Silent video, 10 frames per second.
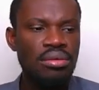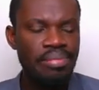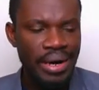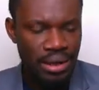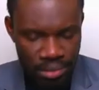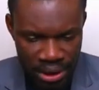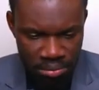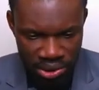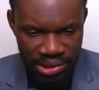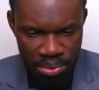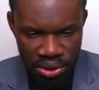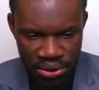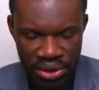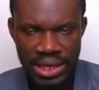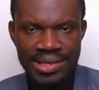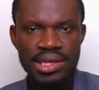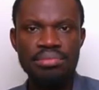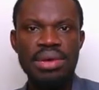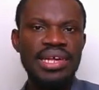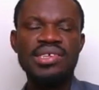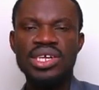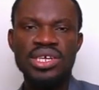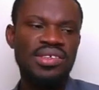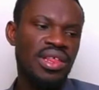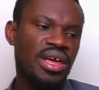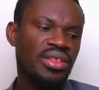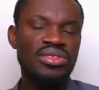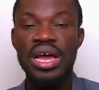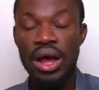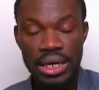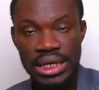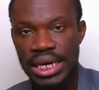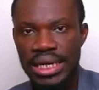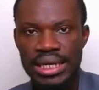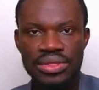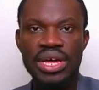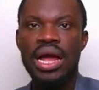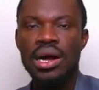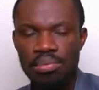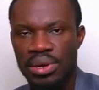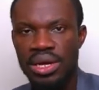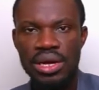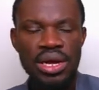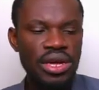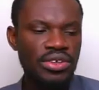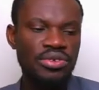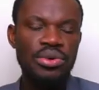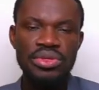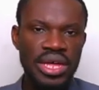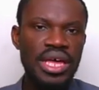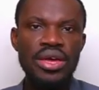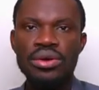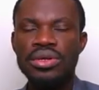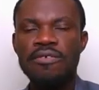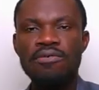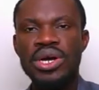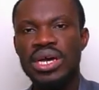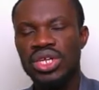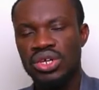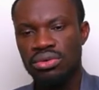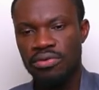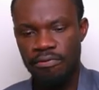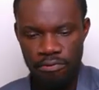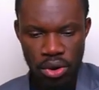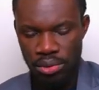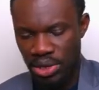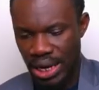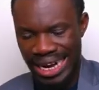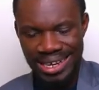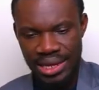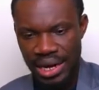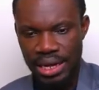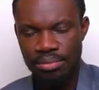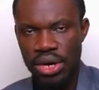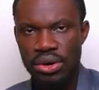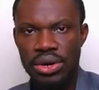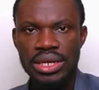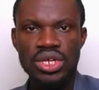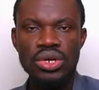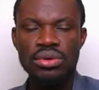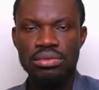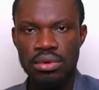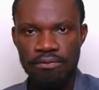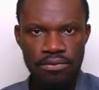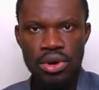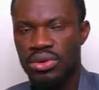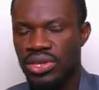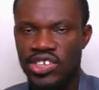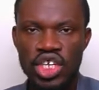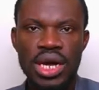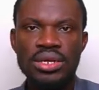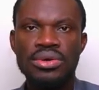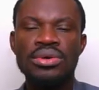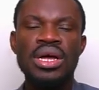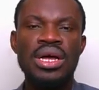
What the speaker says: But the most important thing is the message, is the content, the copy. So thank you. Don't forget to follow me and click that link below, and follow this channel,